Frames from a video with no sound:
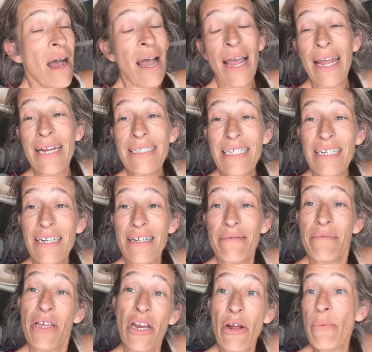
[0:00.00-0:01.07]
I did a,
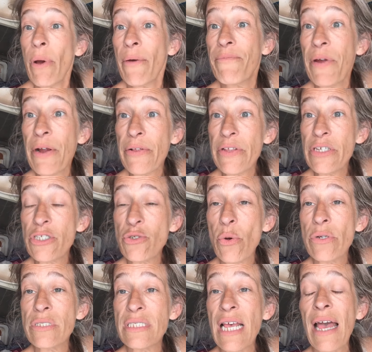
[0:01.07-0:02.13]
you know, a fairly
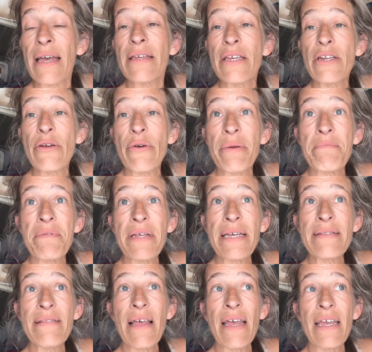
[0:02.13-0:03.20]
short set. You know, I
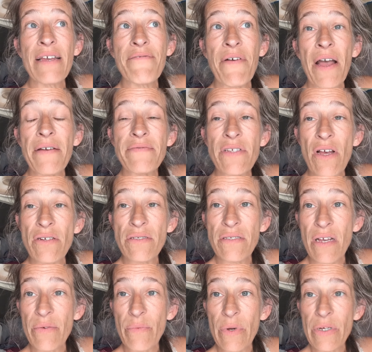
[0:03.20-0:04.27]
played like 5 songs
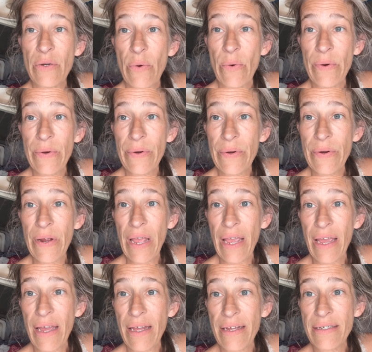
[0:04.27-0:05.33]
on one corner
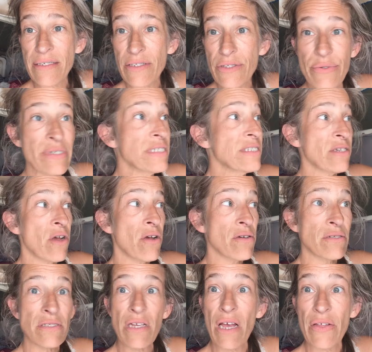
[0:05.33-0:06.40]
and 3
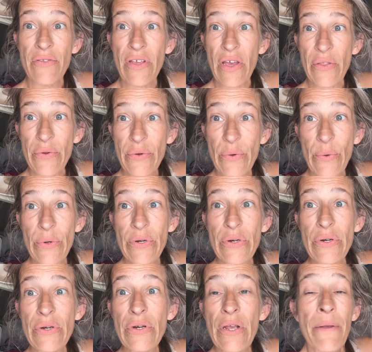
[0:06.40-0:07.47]
songs on the other
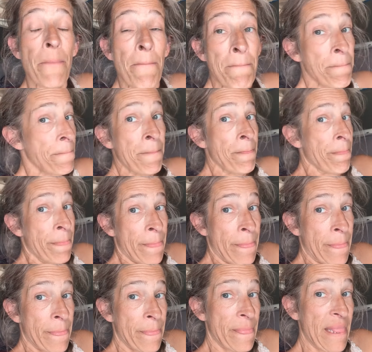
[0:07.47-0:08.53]
corner.
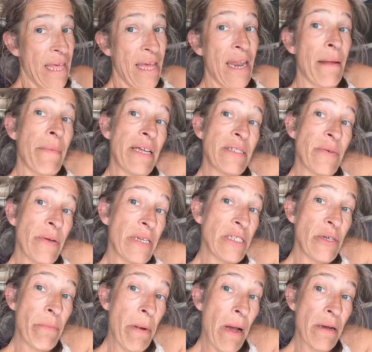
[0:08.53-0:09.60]
And I made
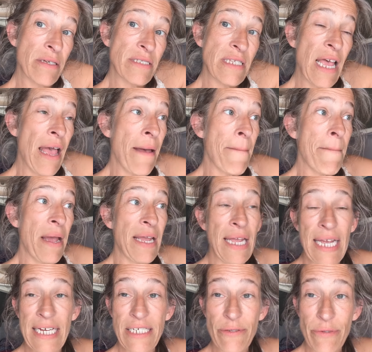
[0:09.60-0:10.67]
$22, and my
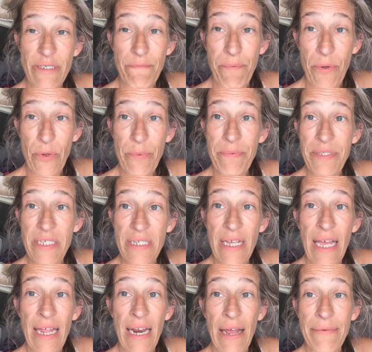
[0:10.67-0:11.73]
hand was pooped,
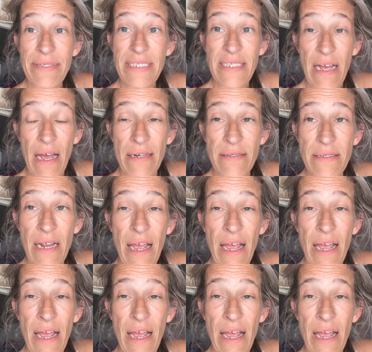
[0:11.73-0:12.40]
and I was done.